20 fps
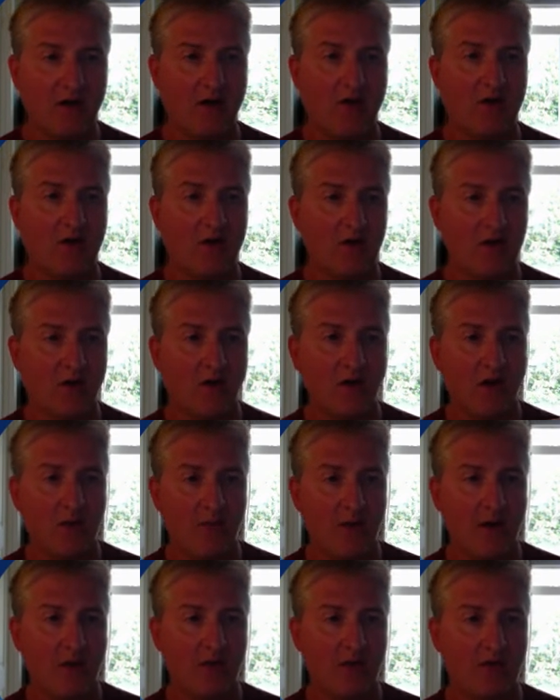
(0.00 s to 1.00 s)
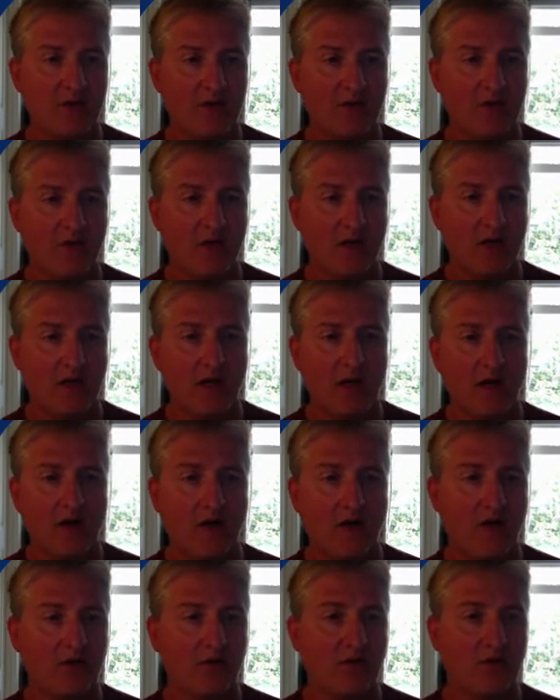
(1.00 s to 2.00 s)
You don't hit publish, and
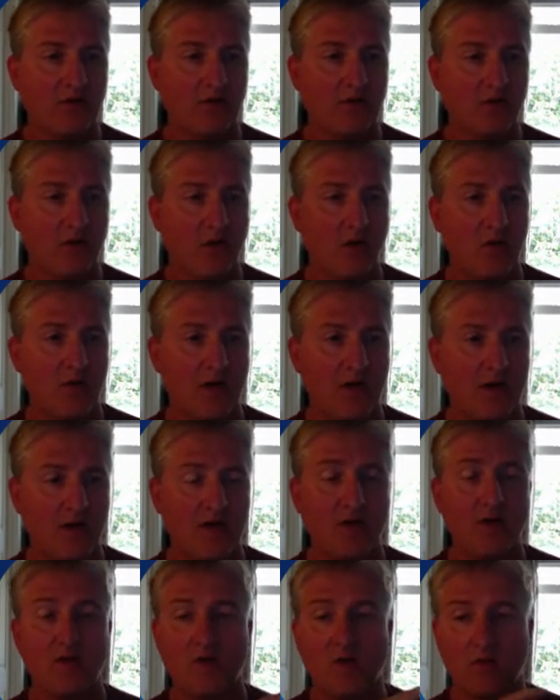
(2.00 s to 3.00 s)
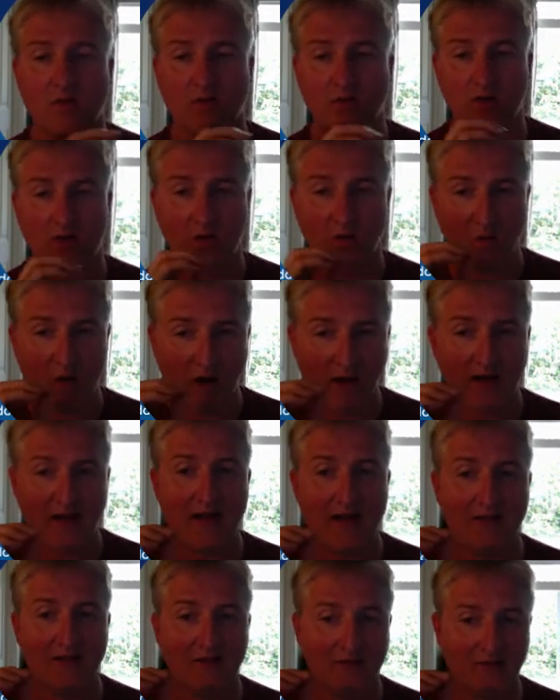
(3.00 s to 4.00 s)
also don't hit you want to
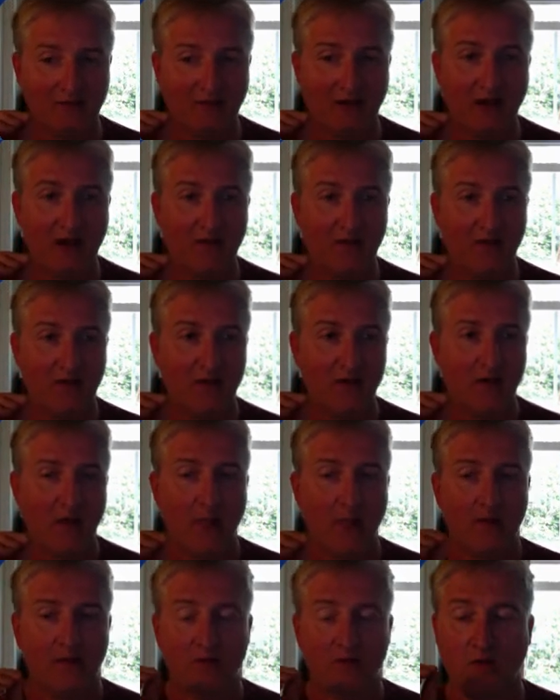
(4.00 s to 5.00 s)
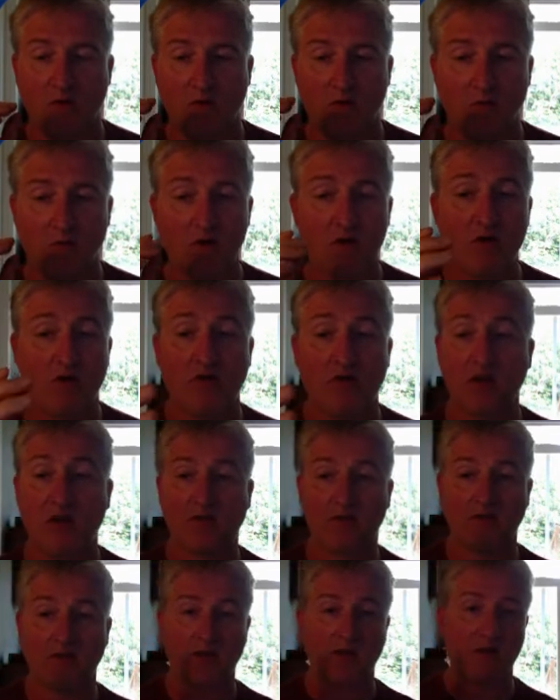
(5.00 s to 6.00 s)
hit saved. So when you think
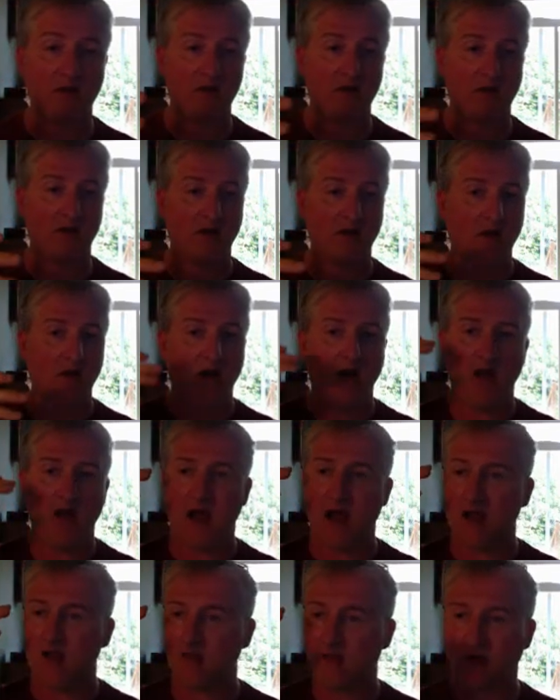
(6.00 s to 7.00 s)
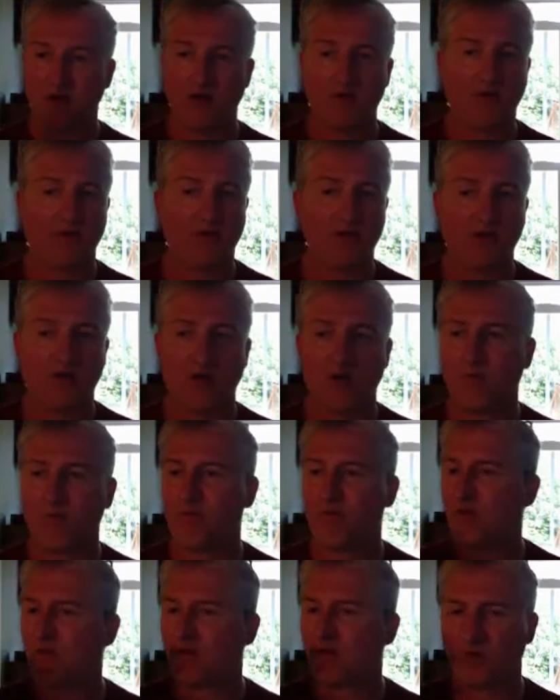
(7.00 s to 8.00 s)
of something, you're like, I love this here.
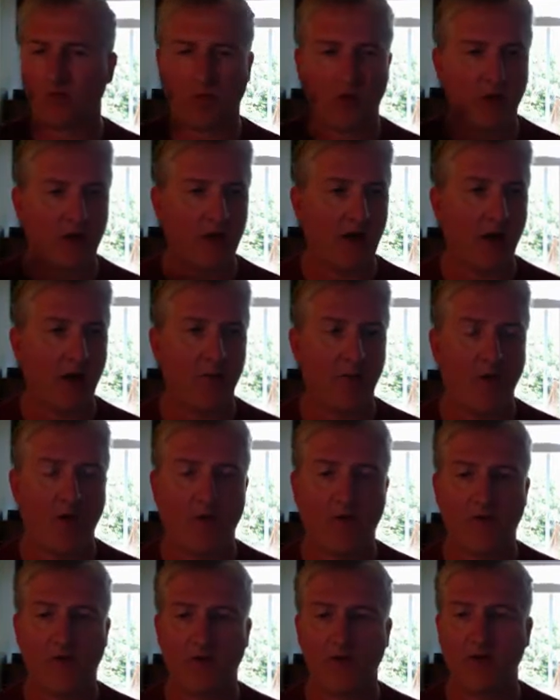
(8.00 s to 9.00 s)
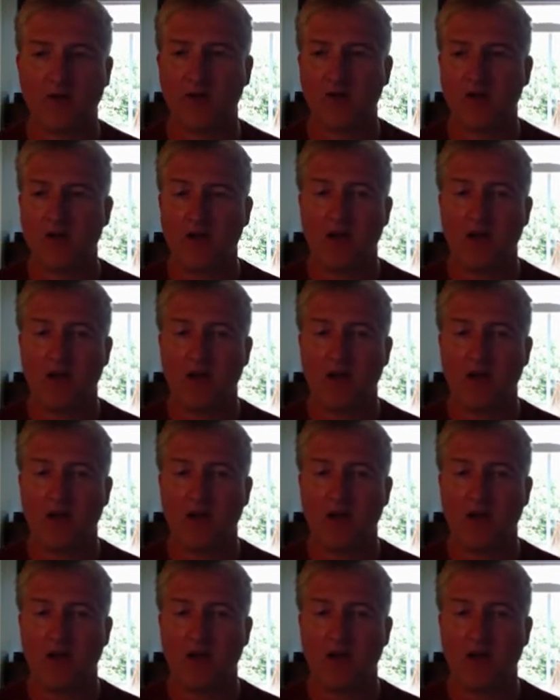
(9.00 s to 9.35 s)
This is working out perfectly.